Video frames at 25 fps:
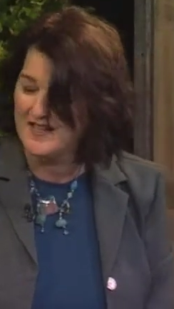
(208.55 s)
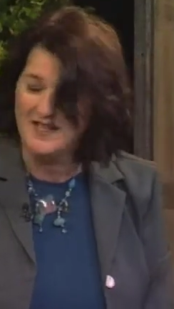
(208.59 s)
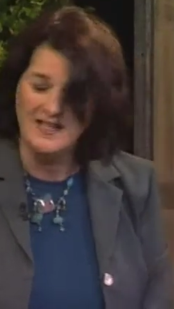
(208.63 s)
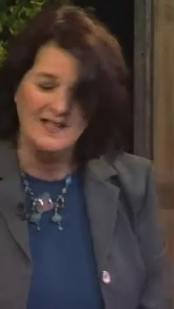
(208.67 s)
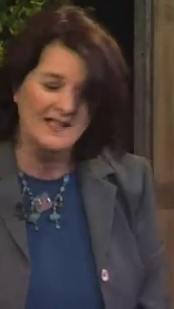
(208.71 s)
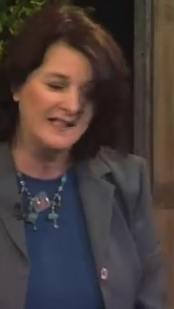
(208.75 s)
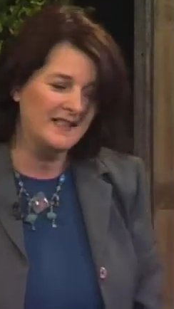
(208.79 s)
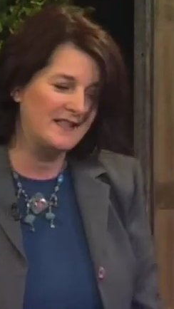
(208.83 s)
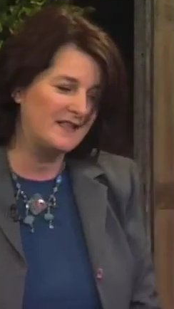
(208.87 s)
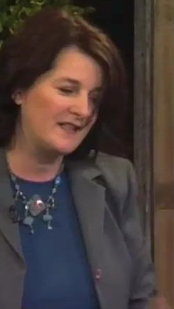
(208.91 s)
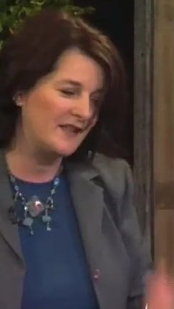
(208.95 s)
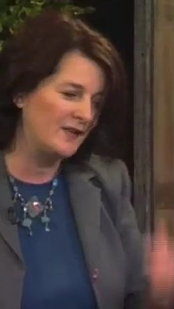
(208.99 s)

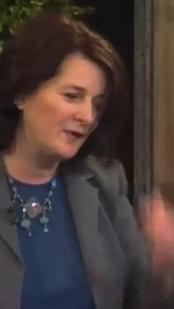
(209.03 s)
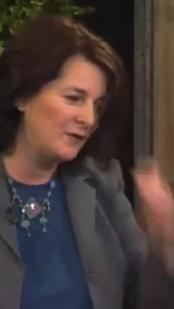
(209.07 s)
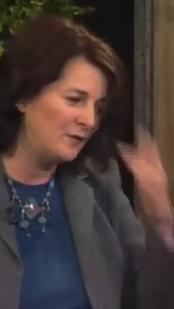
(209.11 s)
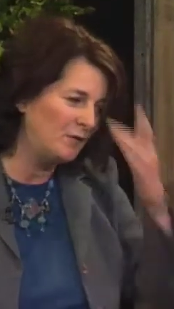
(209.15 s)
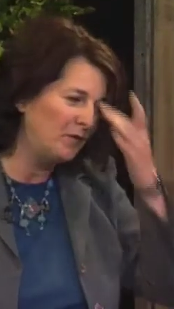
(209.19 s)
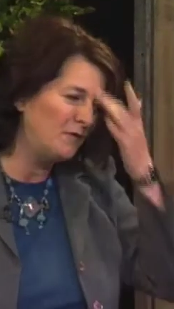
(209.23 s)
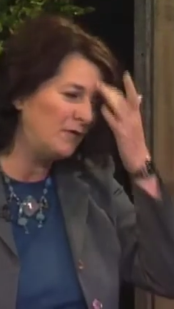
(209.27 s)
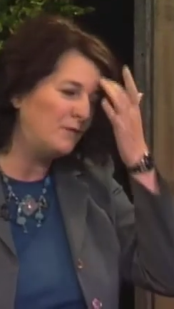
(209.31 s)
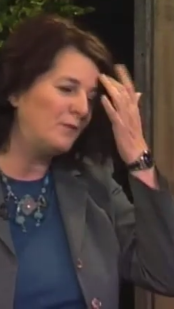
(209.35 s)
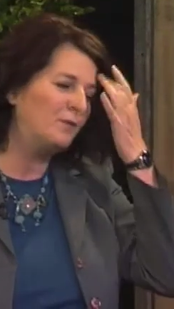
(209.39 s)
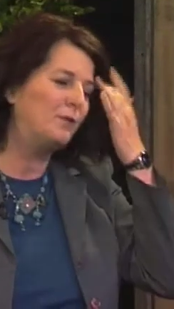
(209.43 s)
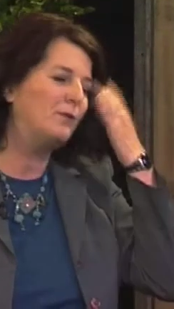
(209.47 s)
Yes. So
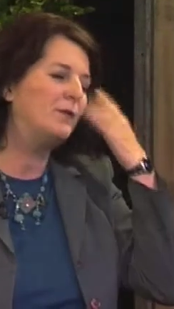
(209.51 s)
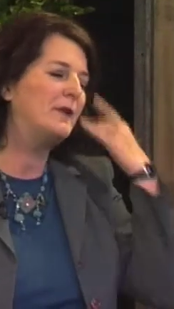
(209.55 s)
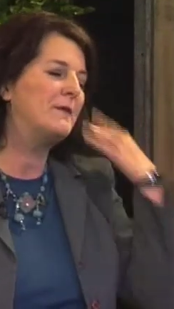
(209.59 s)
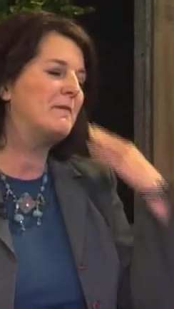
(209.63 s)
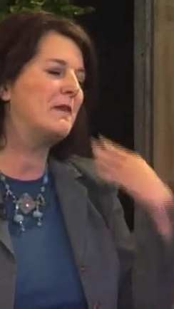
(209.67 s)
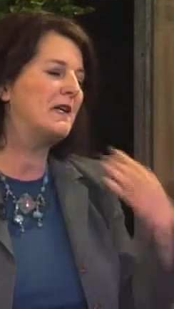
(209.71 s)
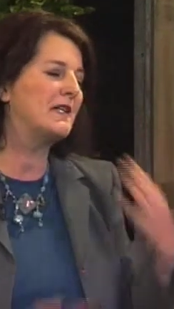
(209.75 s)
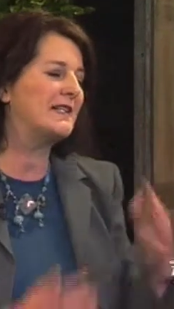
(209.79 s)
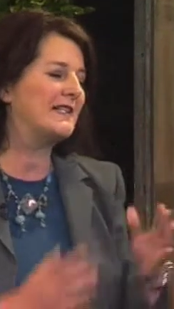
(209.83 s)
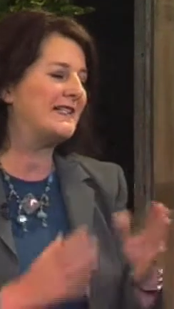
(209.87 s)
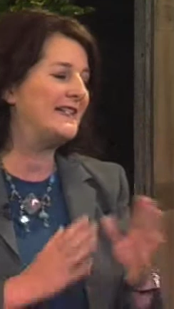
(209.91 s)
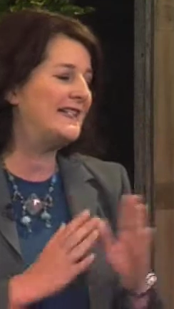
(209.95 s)
we
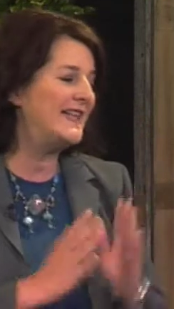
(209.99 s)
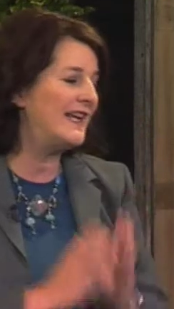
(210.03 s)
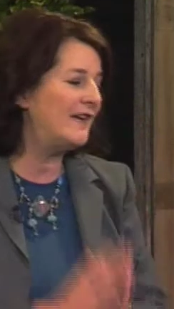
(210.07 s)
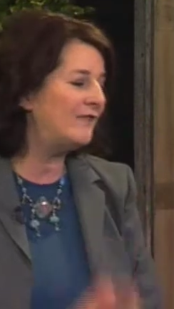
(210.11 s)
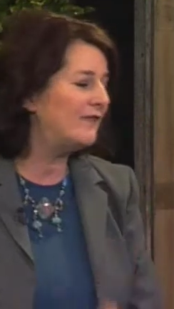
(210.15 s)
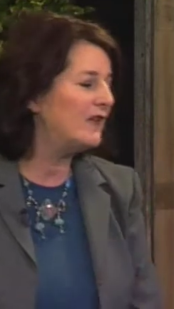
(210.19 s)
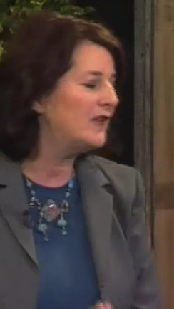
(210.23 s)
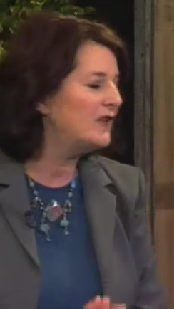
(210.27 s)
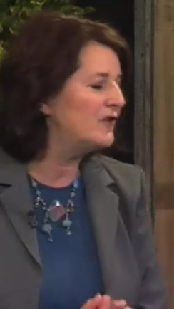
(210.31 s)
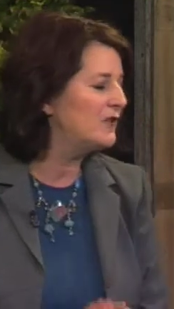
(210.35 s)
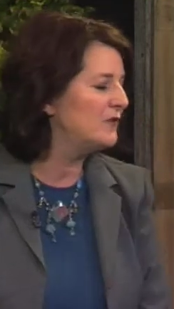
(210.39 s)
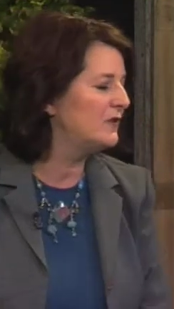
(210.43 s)
must
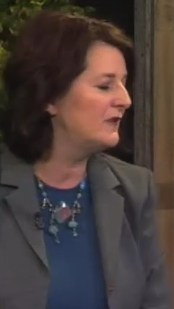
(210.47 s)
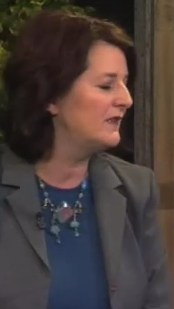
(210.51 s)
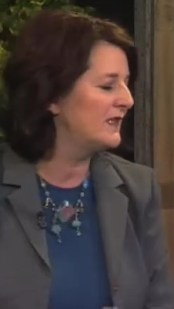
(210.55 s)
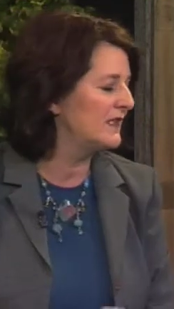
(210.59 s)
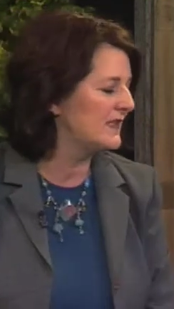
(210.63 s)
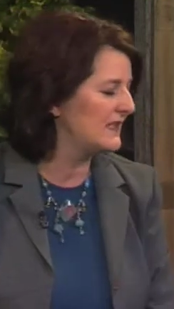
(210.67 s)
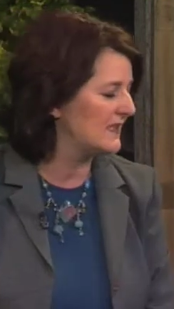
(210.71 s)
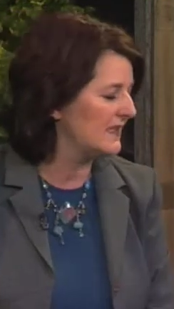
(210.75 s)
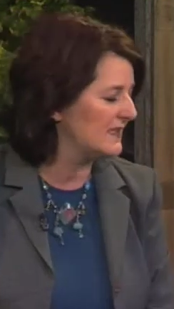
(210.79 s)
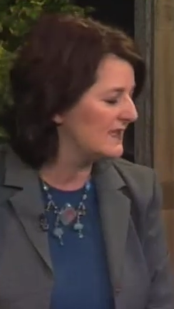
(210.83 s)
never do this.